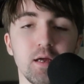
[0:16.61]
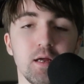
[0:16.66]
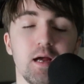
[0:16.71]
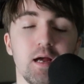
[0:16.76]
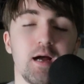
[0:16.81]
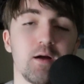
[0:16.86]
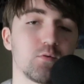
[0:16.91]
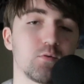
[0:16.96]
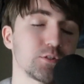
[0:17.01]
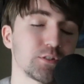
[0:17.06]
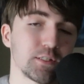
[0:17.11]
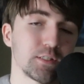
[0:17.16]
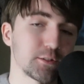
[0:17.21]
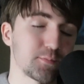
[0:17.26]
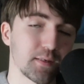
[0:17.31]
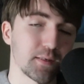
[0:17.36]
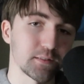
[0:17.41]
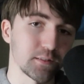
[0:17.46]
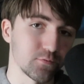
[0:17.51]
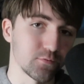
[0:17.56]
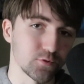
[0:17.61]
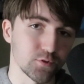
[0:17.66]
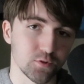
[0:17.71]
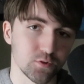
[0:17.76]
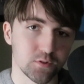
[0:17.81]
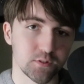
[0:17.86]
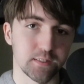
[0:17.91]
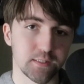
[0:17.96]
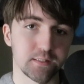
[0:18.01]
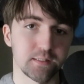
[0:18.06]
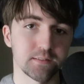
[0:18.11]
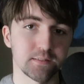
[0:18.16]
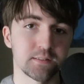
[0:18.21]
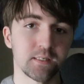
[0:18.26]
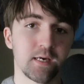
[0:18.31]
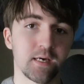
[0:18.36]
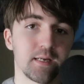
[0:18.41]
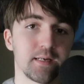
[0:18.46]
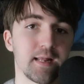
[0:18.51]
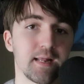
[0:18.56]
I wasn't expecting results like this.
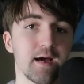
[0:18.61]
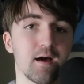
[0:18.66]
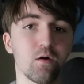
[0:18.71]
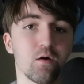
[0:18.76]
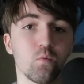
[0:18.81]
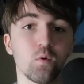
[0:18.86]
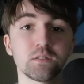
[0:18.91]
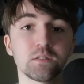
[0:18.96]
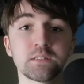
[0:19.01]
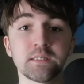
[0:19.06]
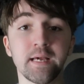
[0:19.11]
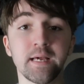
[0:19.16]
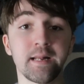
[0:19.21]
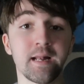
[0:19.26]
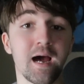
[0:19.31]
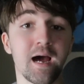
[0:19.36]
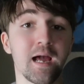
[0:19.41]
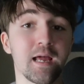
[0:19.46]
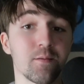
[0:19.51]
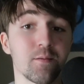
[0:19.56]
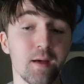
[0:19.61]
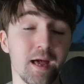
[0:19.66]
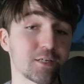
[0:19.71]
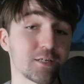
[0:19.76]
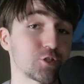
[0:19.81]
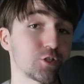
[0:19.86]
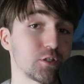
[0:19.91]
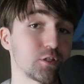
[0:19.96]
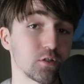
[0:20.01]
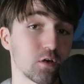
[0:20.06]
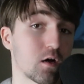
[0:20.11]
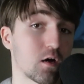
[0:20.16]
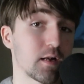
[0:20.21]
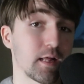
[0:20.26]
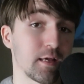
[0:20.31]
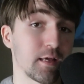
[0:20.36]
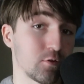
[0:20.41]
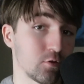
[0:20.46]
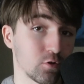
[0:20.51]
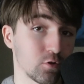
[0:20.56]
Now, once again, I am actually not
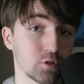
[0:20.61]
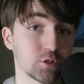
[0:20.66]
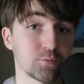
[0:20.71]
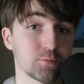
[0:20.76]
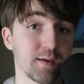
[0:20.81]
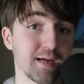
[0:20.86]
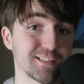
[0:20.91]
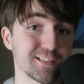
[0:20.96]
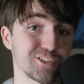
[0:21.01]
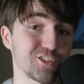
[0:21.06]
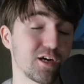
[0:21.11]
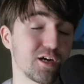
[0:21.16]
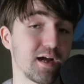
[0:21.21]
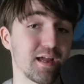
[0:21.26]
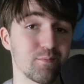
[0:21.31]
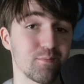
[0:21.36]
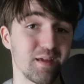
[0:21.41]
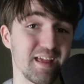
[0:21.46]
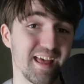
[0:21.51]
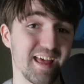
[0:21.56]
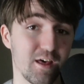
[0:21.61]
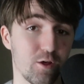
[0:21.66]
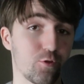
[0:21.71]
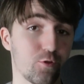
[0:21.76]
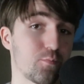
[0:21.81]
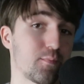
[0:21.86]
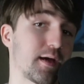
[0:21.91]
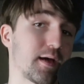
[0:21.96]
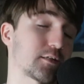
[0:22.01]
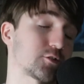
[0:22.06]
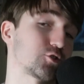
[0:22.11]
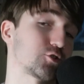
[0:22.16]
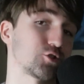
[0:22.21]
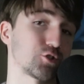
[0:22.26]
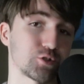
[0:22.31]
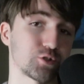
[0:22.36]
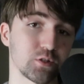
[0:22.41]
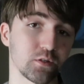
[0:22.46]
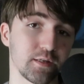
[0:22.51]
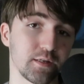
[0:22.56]
a looksmaxxer. I am a healthmaxxer,
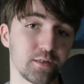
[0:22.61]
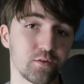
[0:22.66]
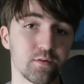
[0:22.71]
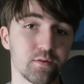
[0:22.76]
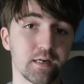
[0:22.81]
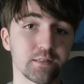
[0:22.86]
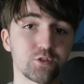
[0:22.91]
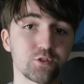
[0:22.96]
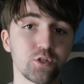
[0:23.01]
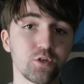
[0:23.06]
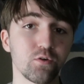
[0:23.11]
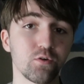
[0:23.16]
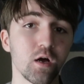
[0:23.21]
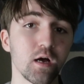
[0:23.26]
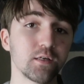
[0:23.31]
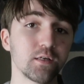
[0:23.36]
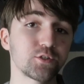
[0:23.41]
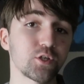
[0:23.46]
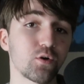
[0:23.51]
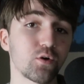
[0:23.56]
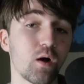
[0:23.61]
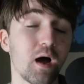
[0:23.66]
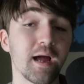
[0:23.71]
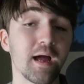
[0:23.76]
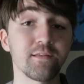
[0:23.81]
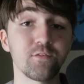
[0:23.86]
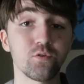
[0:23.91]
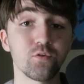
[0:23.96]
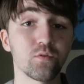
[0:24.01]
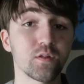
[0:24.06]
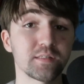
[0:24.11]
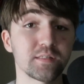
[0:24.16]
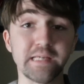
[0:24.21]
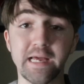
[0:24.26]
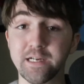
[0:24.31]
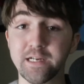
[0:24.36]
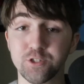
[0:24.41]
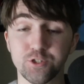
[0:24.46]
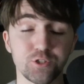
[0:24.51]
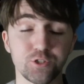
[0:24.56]
just to let you guys know. So I do this
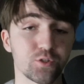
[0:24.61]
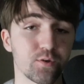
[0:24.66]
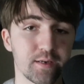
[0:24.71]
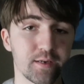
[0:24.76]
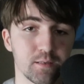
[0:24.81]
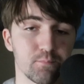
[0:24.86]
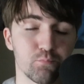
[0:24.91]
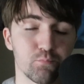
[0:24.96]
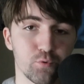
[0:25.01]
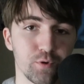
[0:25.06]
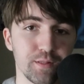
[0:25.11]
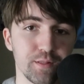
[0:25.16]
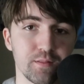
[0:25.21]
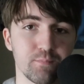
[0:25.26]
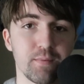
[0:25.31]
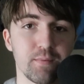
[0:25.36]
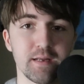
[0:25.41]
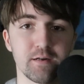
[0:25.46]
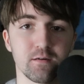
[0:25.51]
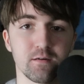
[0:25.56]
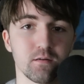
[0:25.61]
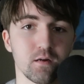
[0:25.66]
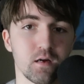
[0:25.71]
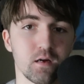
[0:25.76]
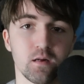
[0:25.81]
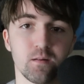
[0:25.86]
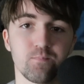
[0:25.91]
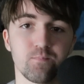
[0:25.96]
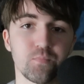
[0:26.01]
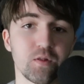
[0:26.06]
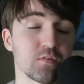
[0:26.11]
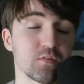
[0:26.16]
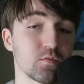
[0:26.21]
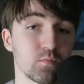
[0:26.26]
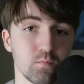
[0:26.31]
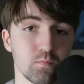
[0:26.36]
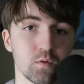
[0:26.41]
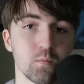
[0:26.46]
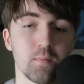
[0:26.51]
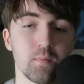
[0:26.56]
actually so I can breathe better. That's
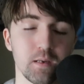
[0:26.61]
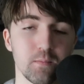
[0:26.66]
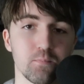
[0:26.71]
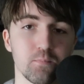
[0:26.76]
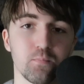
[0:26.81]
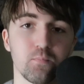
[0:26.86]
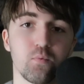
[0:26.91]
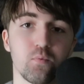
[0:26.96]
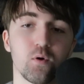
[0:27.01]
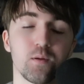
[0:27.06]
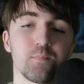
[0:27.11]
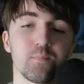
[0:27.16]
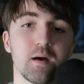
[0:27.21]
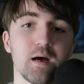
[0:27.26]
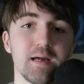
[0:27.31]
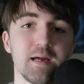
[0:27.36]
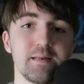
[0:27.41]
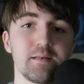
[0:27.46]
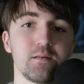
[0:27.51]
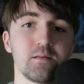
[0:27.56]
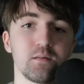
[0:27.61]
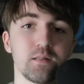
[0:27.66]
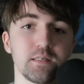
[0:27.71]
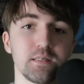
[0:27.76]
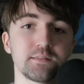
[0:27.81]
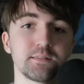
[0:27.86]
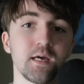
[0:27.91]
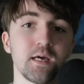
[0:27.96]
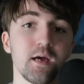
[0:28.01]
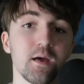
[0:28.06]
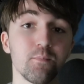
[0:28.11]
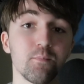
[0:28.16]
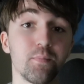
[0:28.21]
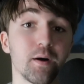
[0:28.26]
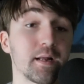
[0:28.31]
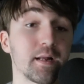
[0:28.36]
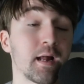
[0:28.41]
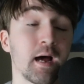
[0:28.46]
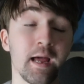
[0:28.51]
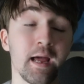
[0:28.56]
the main point behind this,
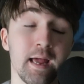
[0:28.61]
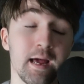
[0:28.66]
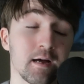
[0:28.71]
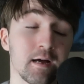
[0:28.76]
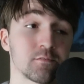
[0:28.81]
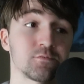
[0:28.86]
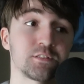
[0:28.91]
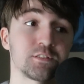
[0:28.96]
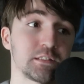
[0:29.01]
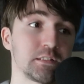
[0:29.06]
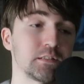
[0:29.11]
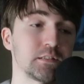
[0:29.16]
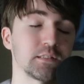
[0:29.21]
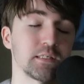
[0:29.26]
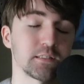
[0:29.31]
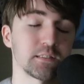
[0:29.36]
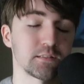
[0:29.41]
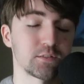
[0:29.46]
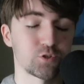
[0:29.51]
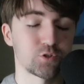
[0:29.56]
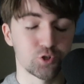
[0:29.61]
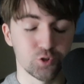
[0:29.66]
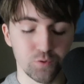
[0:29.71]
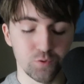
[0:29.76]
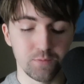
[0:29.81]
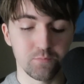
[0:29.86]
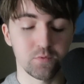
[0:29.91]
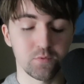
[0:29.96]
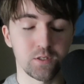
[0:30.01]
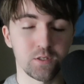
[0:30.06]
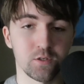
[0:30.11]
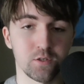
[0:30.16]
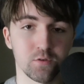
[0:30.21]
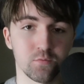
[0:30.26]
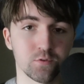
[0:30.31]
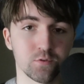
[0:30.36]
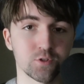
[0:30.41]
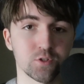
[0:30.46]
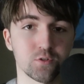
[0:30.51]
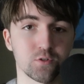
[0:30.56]
but I have seen extremely good
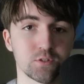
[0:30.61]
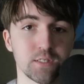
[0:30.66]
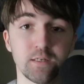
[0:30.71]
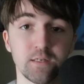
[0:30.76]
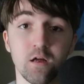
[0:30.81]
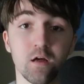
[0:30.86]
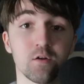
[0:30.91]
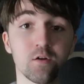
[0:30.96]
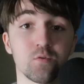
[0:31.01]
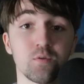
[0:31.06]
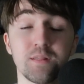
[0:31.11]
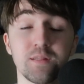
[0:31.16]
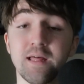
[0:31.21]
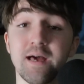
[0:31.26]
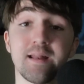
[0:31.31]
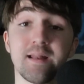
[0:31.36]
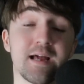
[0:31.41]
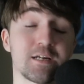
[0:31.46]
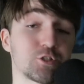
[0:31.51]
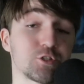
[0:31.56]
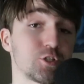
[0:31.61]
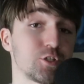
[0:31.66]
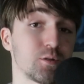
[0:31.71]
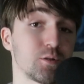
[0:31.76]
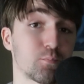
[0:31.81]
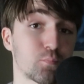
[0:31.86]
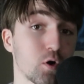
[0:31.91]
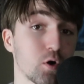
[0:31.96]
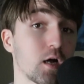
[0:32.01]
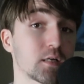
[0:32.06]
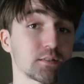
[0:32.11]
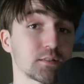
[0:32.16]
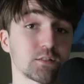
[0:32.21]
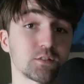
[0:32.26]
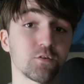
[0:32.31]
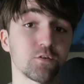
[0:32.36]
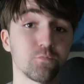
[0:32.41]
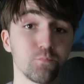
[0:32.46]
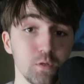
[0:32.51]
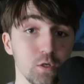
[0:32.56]
results. And not only that, actually the process
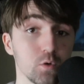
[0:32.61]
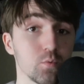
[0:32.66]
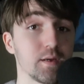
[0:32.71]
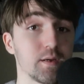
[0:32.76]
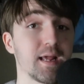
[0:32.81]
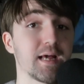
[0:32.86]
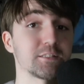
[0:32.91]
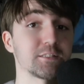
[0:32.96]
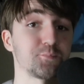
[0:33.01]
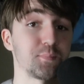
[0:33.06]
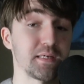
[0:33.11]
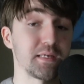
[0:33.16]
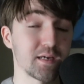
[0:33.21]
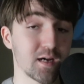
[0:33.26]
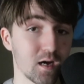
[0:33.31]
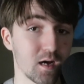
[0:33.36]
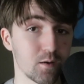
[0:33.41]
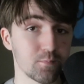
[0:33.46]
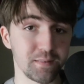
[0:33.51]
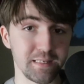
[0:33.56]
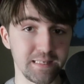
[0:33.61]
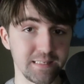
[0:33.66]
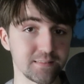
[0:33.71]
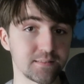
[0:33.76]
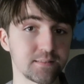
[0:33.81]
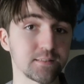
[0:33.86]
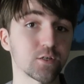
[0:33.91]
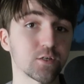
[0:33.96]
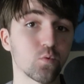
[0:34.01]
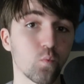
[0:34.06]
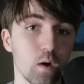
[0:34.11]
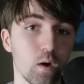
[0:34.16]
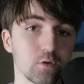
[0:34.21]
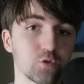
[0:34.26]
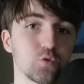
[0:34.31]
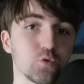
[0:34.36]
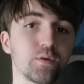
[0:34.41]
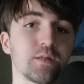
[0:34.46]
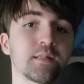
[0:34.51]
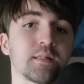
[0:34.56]
of mewing has become easier while
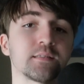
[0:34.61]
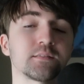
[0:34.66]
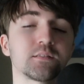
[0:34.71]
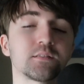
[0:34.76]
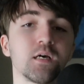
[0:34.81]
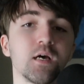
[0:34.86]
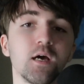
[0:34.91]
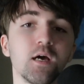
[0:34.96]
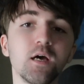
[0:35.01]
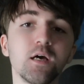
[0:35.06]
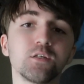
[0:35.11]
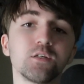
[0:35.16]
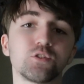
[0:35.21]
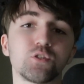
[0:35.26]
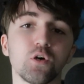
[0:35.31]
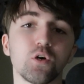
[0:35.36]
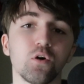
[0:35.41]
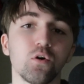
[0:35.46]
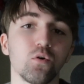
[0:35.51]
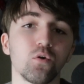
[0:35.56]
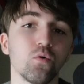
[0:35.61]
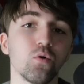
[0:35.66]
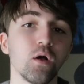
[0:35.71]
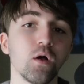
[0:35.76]
doing this. So